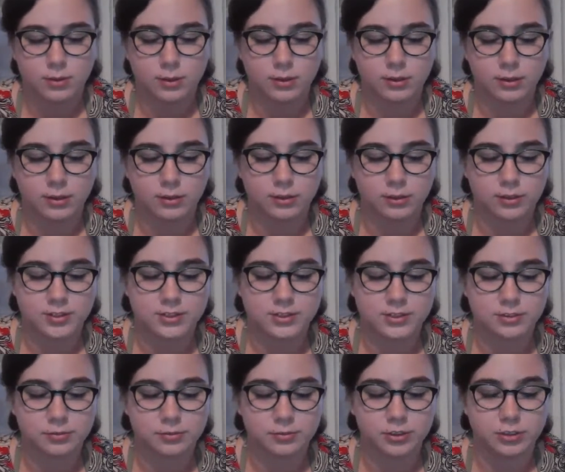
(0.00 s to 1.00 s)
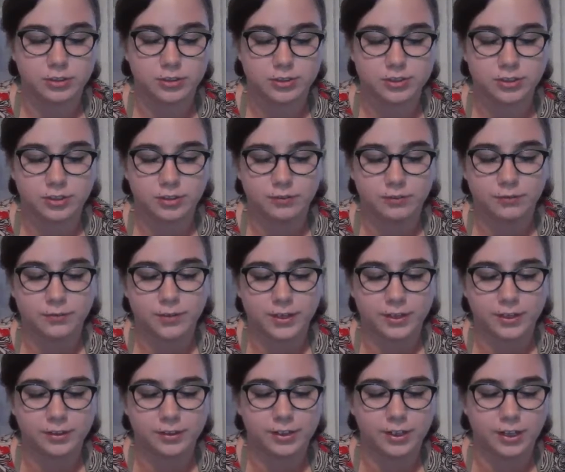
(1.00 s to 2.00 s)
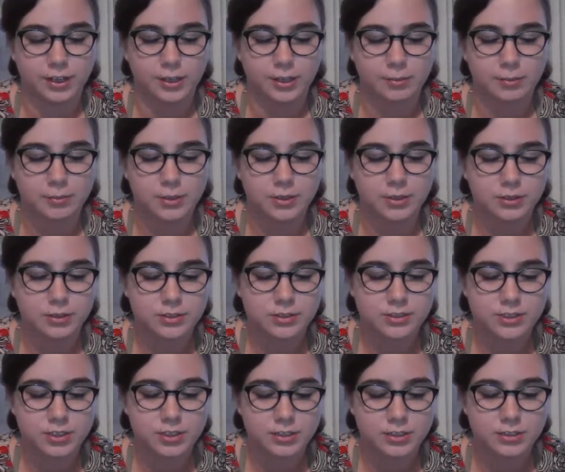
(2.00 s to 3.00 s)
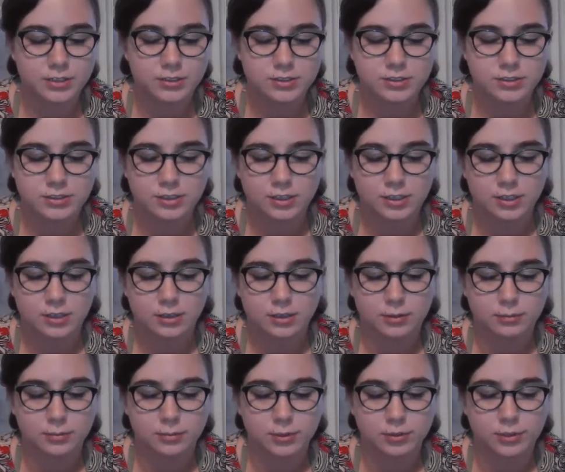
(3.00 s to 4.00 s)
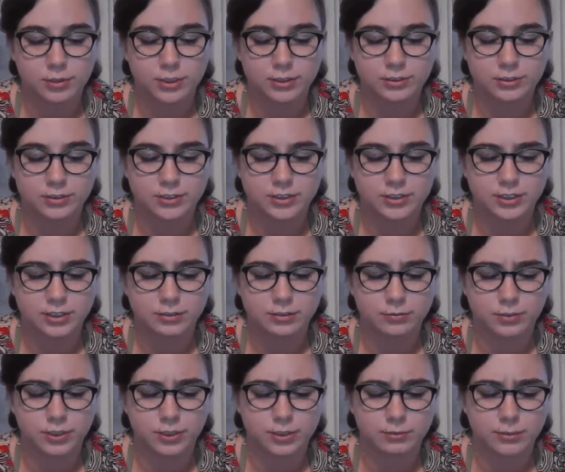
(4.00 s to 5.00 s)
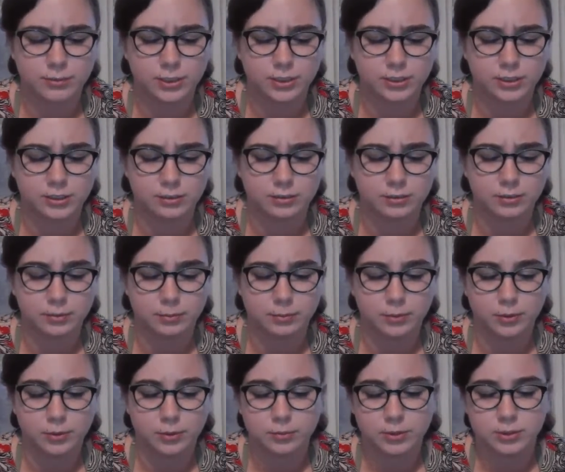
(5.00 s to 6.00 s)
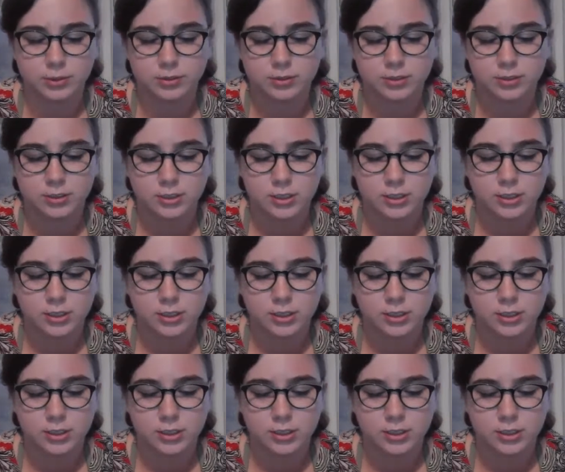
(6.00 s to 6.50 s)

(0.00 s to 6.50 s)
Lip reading: And then this is going to start flaring up on the sides. You'll understand what I mean here in a moment.